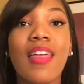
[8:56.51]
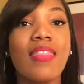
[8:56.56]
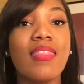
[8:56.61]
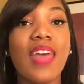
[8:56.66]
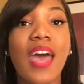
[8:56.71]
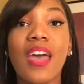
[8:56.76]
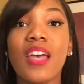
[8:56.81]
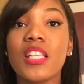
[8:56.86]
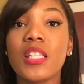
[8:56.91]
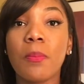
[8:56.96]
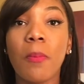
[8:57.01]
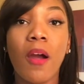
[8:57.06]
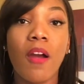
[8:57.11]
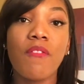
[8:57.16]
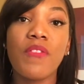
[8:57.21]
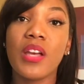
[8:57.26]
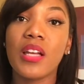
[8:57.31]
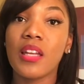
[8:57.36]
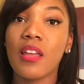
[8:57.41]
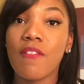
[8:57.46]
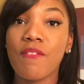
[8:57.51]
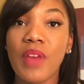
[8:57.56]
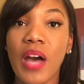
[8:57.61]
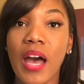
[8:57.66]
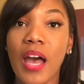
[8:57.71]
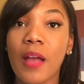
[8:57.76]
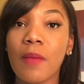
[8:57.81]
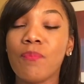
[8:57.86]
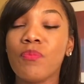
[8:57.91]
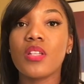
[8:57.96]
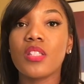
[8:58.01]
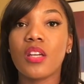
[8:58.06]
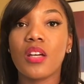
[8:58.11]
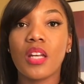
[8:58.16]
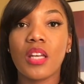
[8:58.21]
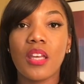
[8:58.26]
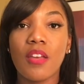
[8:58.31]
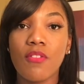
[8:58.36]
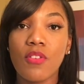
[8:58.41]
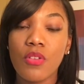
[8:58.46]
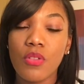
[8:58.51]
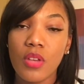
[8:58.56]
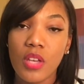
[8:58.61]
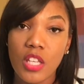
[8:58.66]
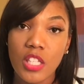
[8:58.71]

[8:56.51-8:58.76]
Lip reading: That is perfectly fine. It's going to give you the